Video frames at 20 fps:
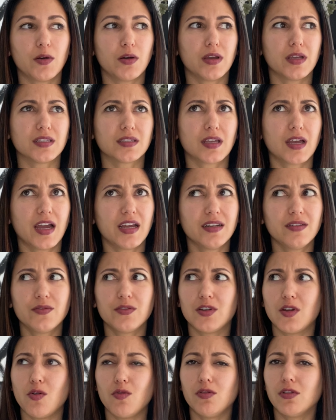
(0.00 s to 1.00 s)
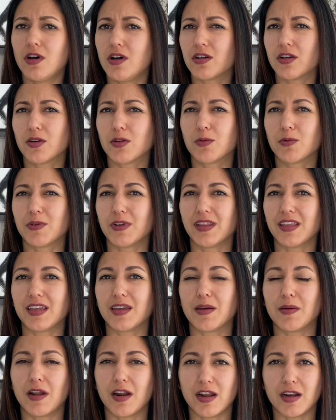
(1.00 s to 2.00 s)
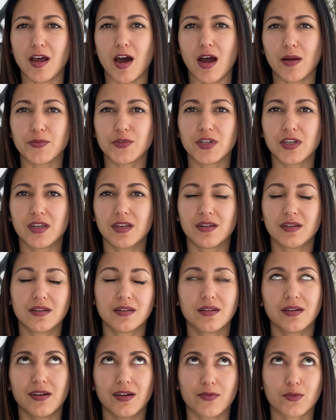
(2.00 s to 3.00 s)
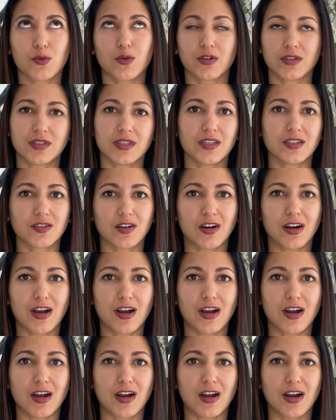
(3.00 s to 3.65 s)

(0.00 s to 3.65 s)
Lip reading: is kind of no longer really an option. Of course, things are